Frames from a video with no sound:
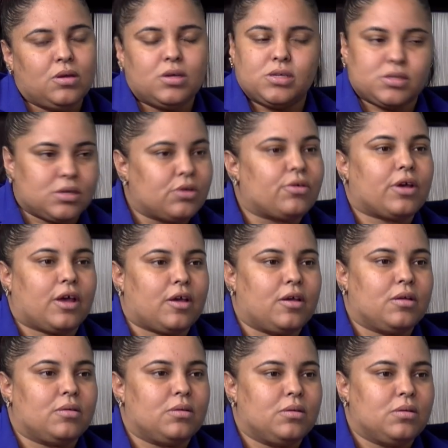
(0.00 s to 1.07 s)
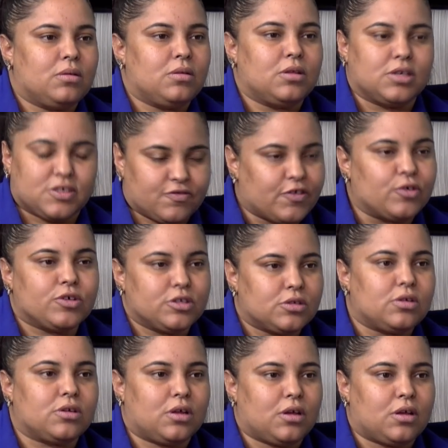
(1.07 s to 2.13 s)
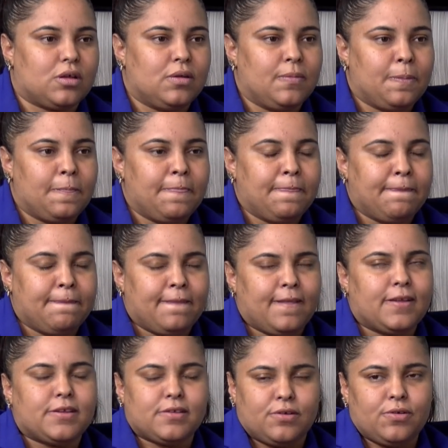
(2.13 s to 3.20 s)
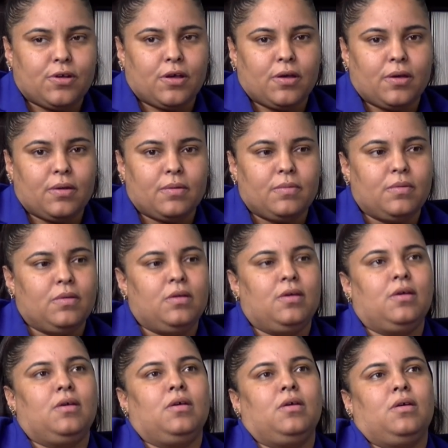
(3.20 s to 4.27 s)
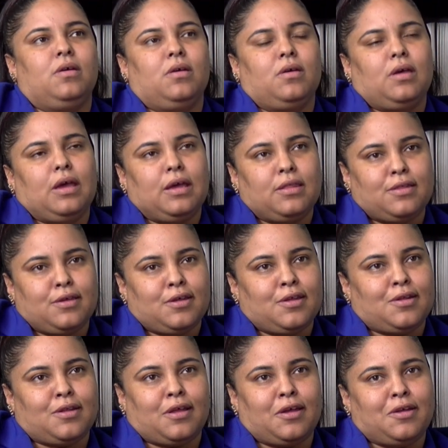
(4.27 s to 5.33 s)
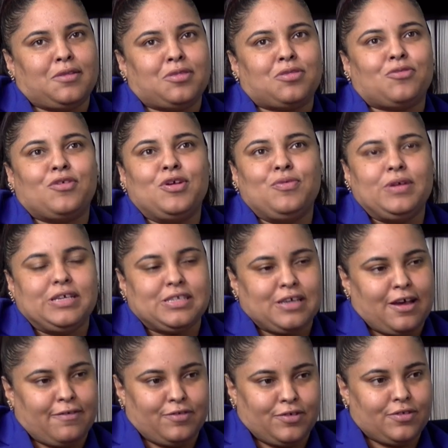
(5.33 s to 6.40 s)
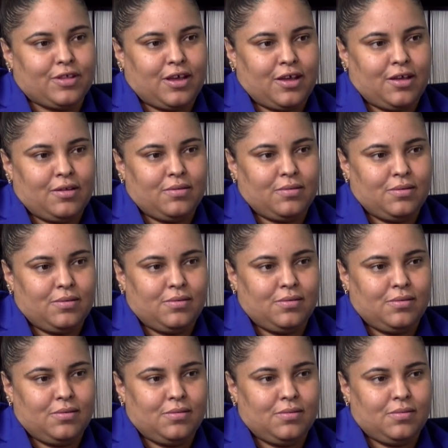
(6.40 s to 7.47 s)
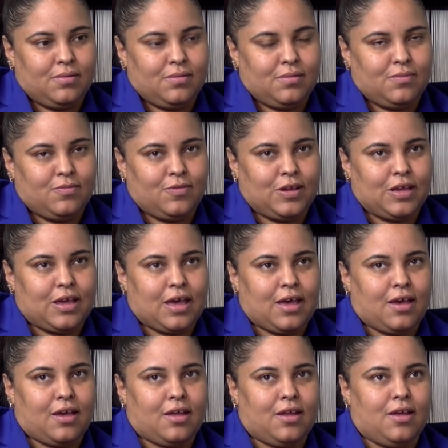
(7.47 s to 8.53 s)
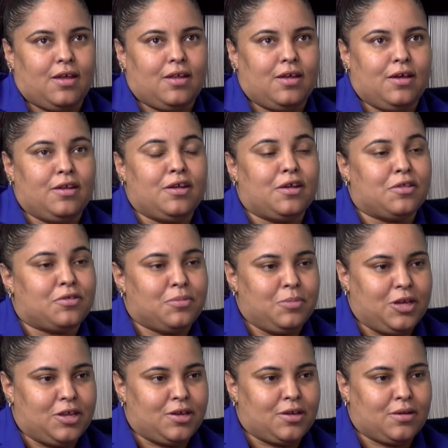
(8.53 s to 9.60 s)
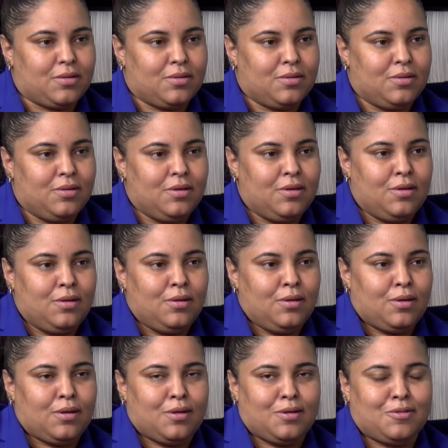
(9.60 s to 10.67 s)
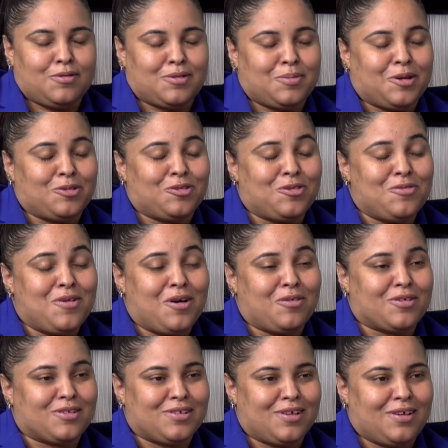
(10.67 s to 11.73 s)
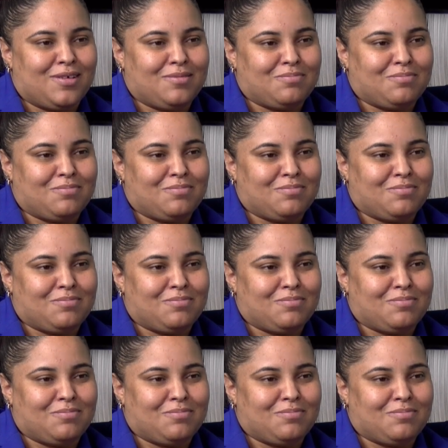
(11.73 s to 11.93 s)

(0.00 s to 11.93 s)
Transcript: He said, okay, let's focus on that. I said, okay. And then like 3 weeks after that, we had another meeting, and he was about 2 hours late.